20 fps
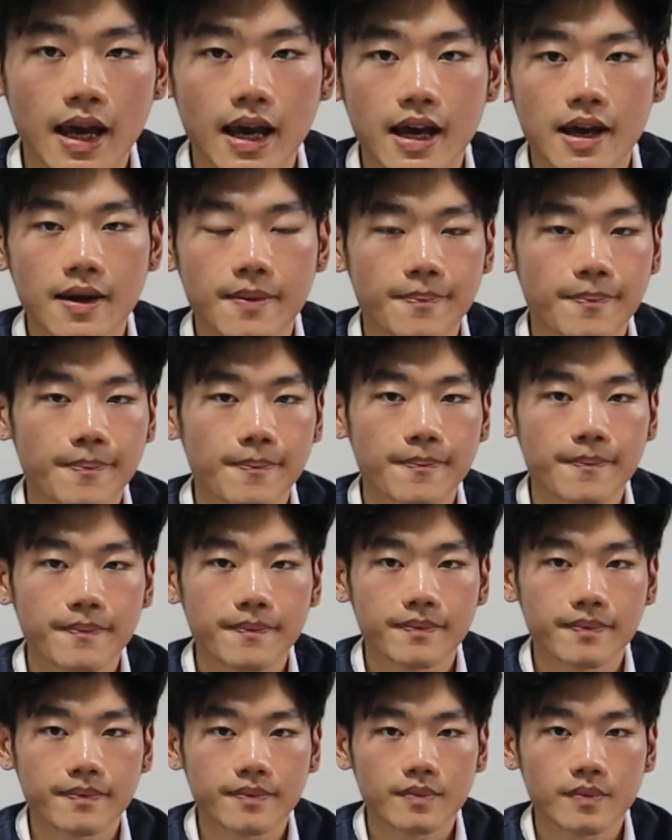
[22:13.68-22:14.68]
and
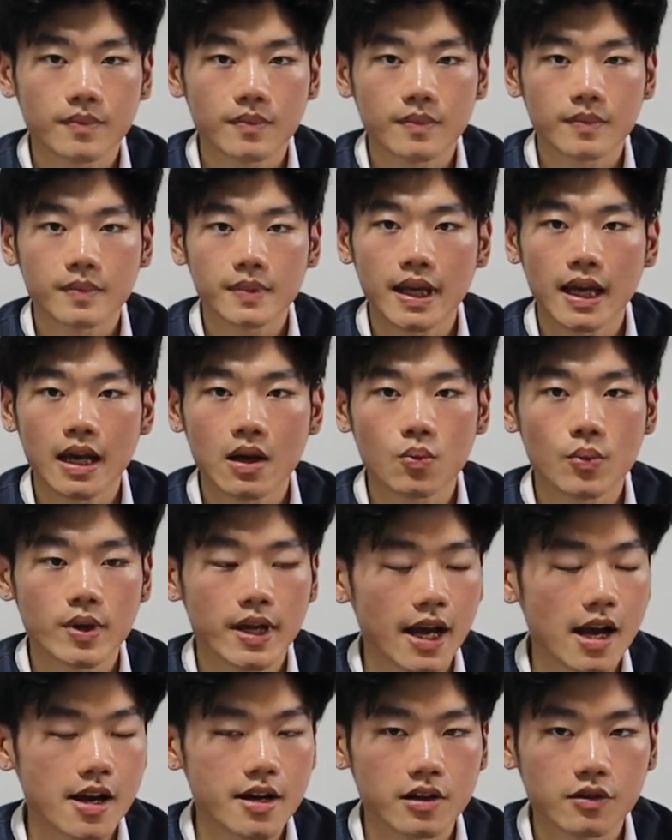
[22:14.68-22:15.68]
yeah, we
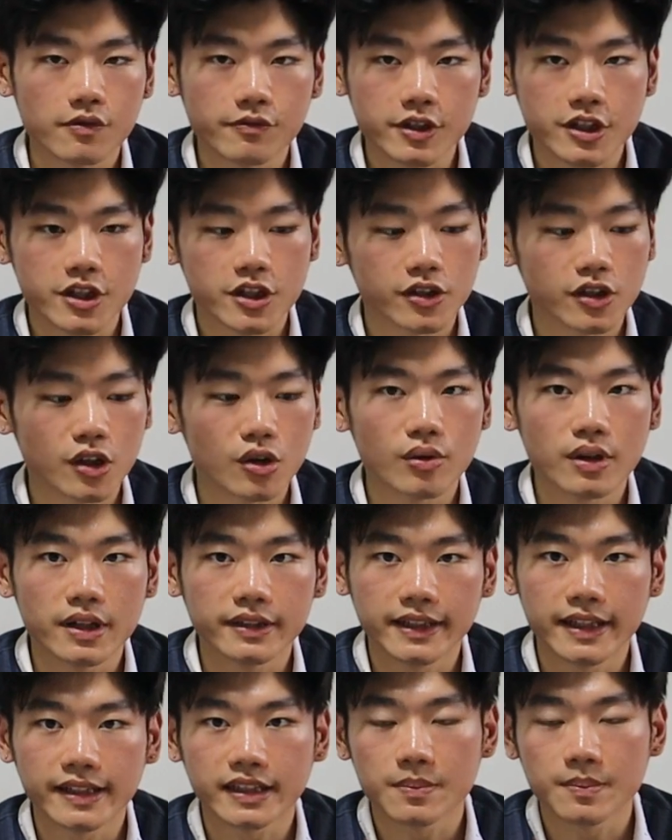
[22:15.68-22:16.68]
had a regional
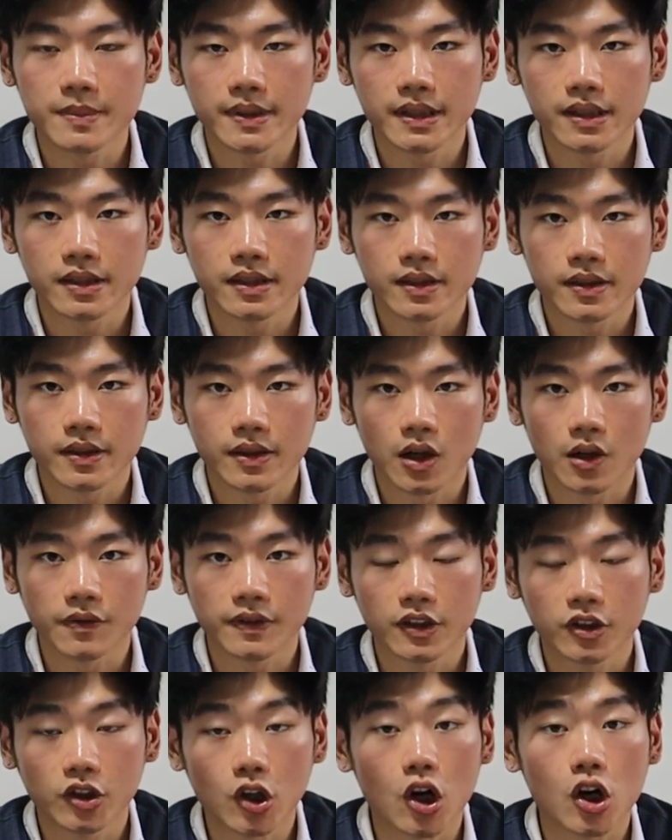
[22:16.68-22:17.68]
anatomy of
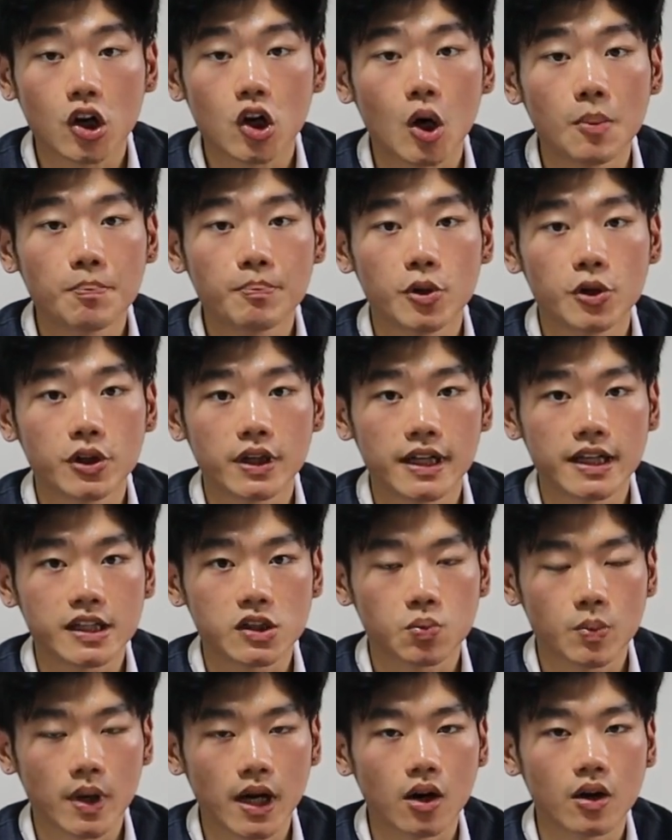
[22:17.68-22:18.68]
the dog component
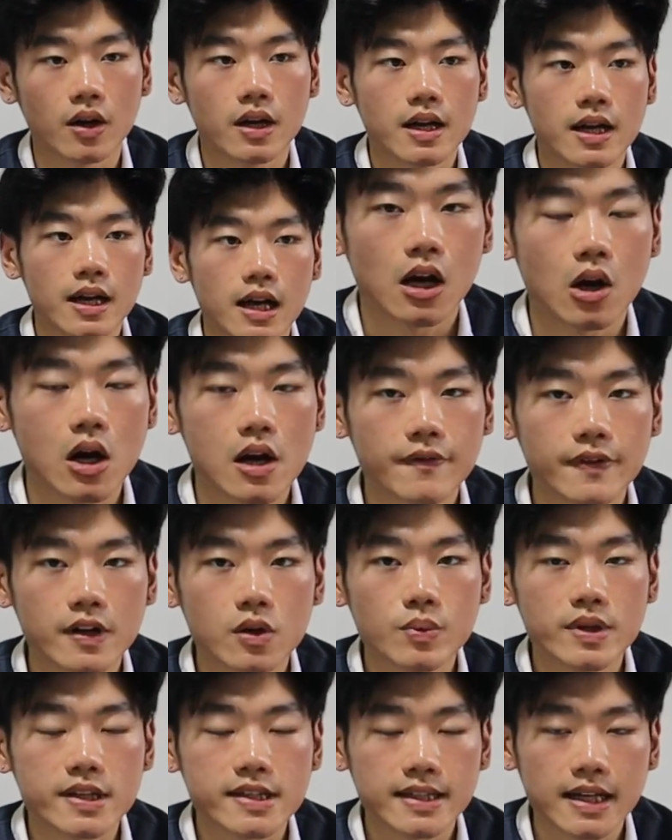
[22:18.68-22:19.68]
as well. However,
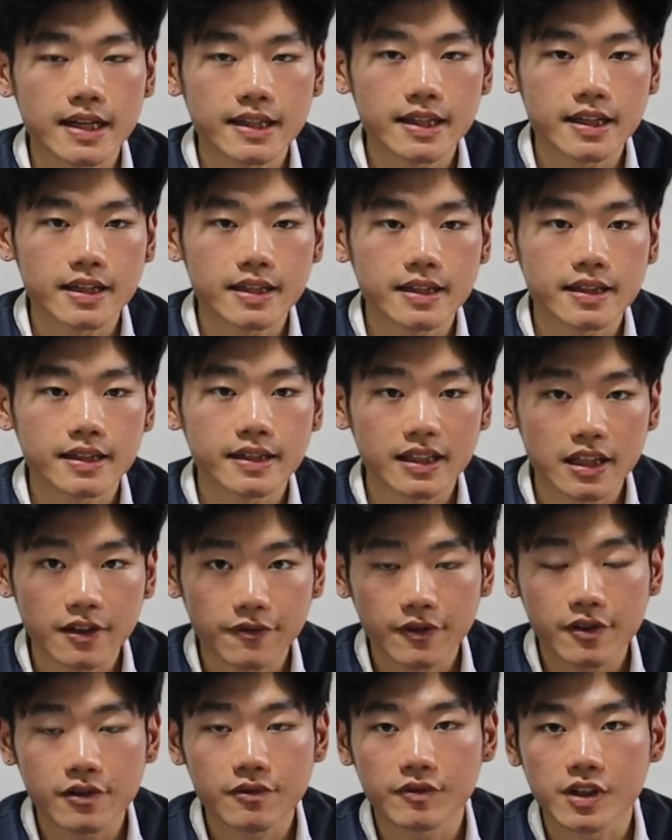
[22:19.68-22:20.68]
we studied
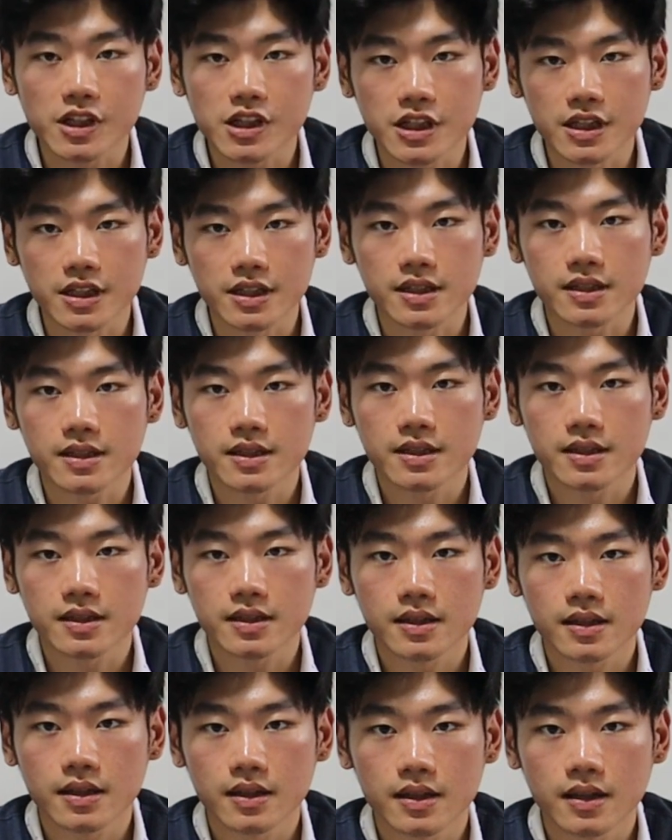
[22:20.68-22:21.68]
different regions
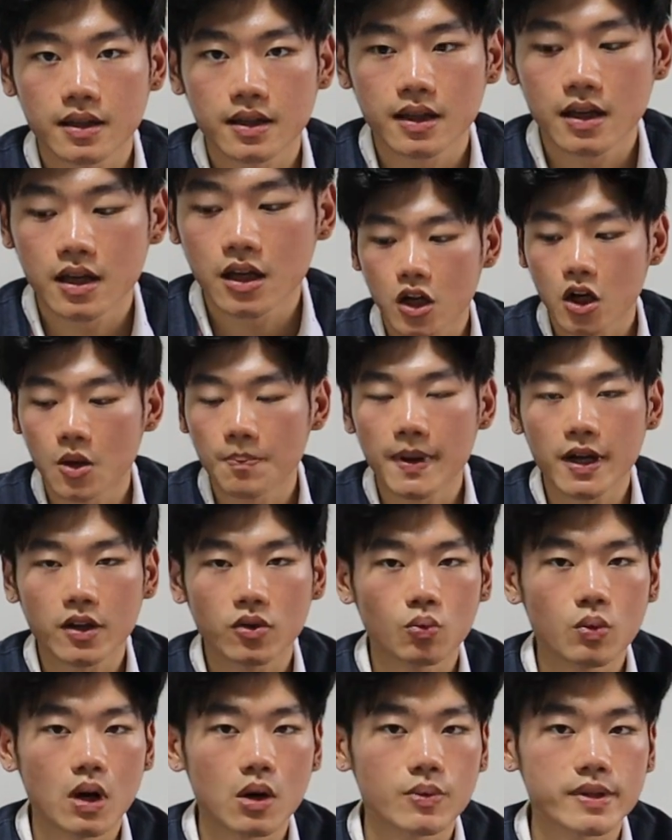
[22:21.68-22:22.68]
compared
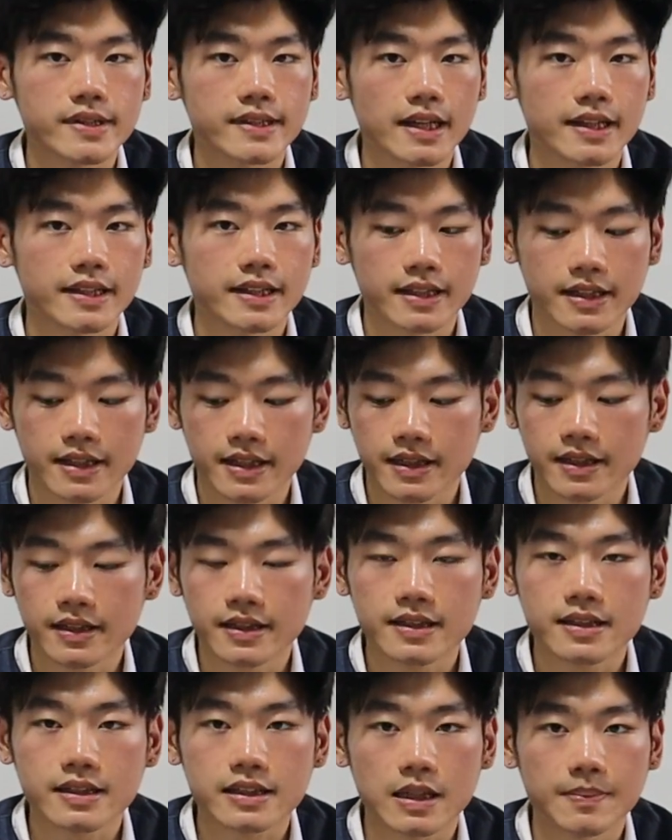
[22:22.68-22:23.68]
to what we studied
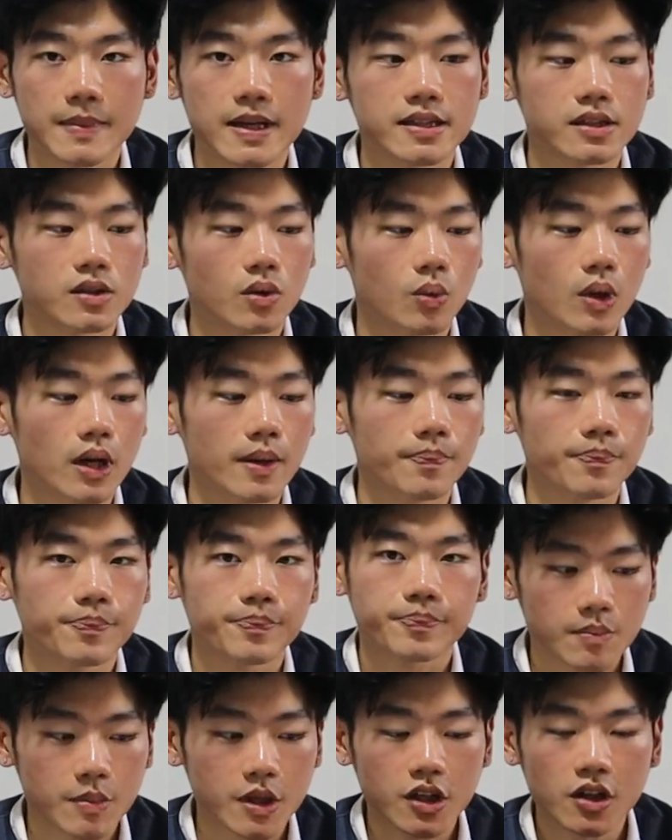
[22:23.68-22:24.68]
in semester 1.
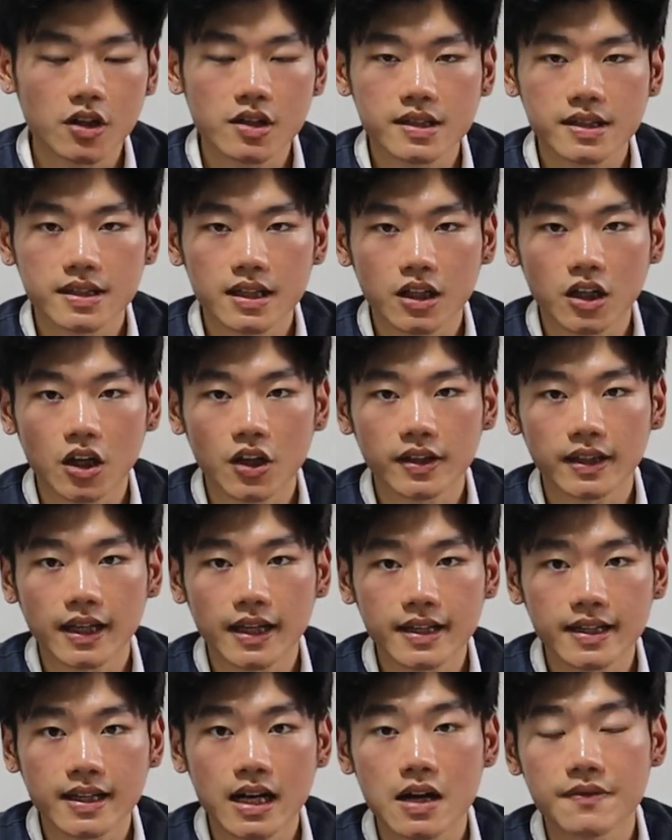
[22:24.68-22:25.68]
Because the
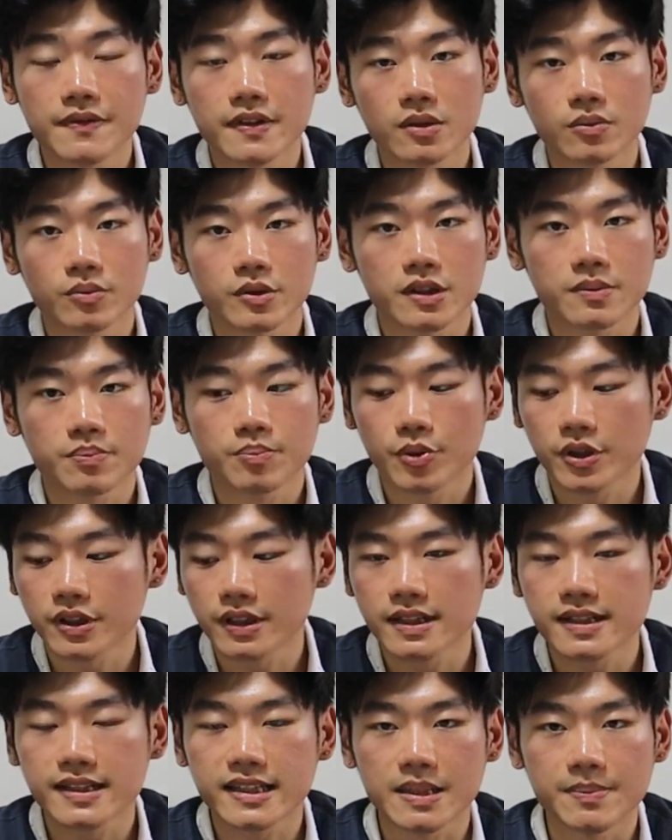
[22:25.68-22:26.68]
content covered was
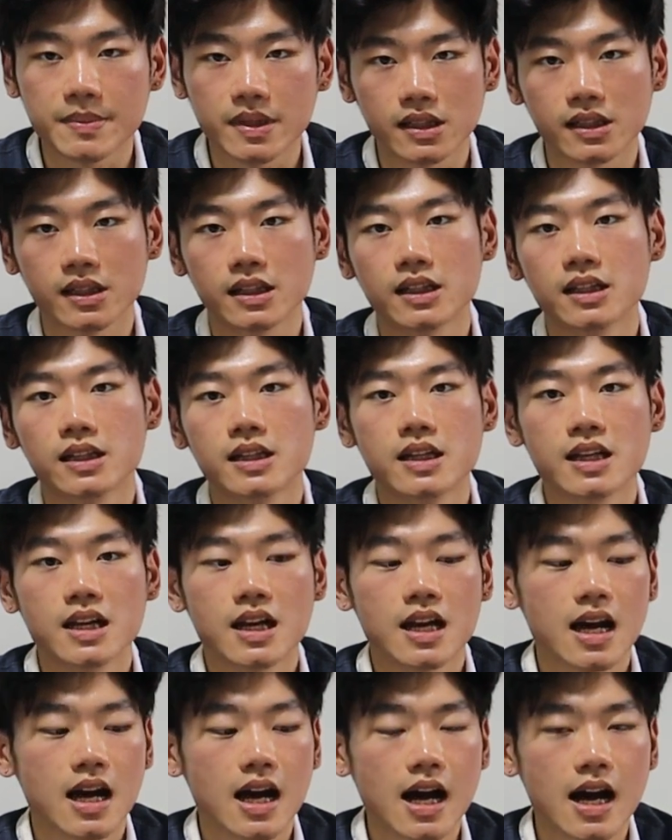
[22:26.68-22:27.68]
pretty similar,
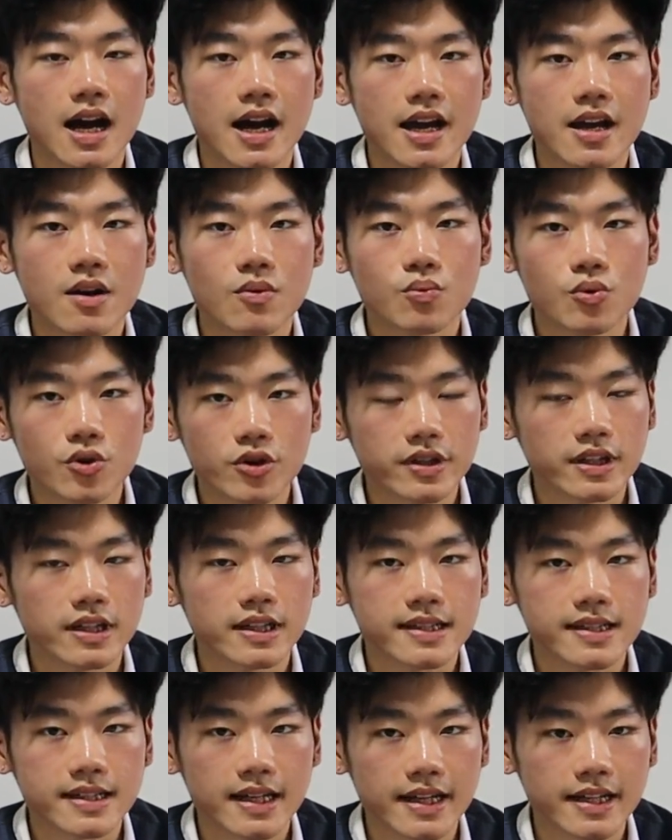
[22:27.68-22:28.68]
I would
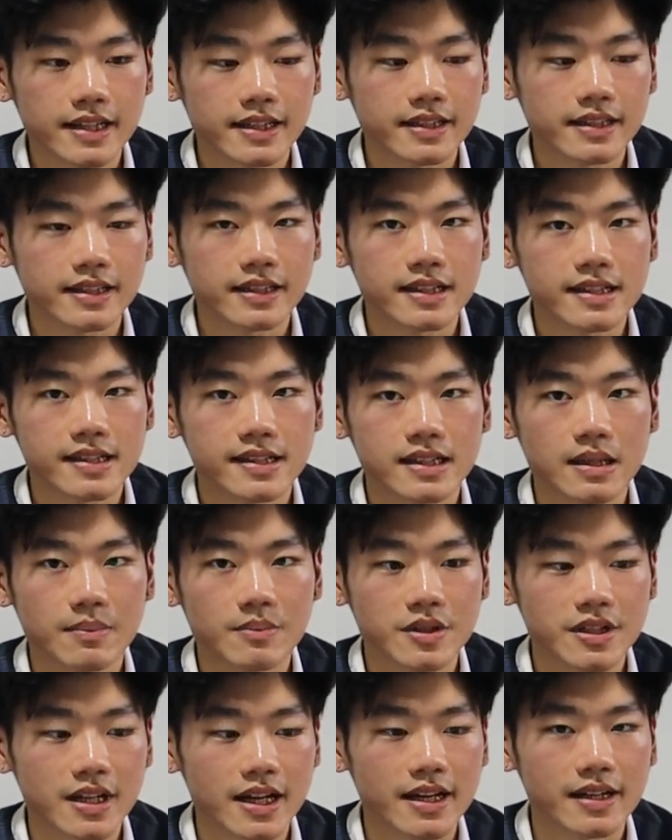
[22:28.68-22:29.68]
assign this
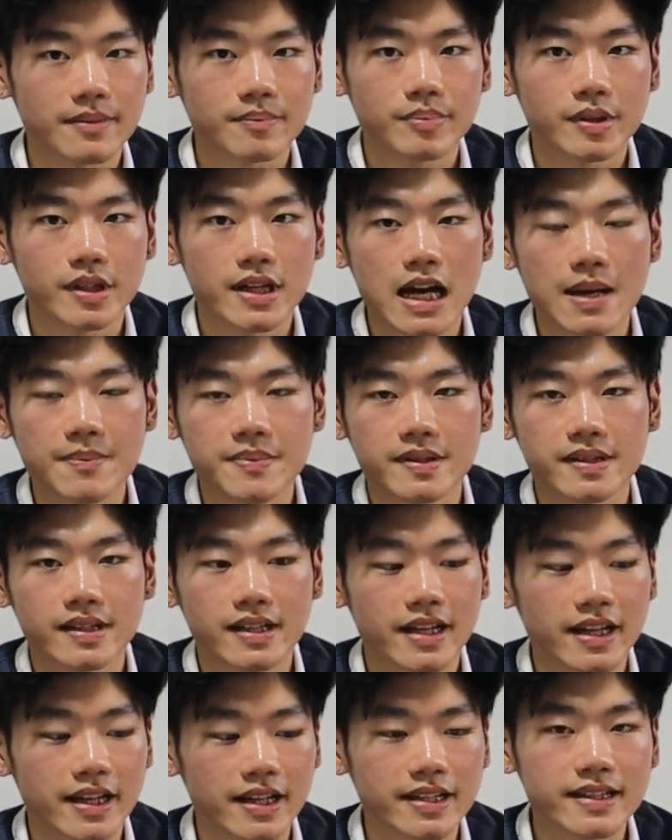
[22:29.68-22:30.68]
subject perhaps
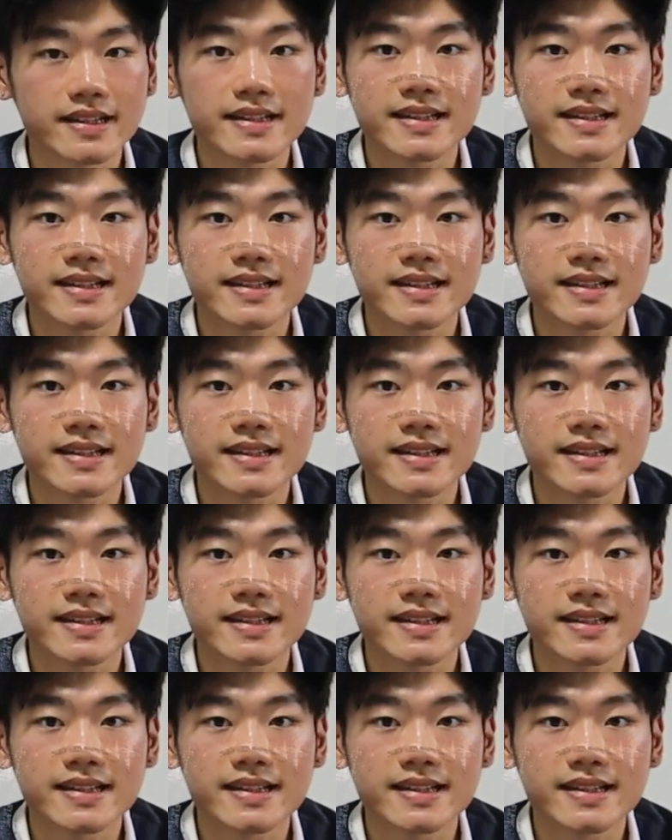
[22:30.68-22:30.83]
a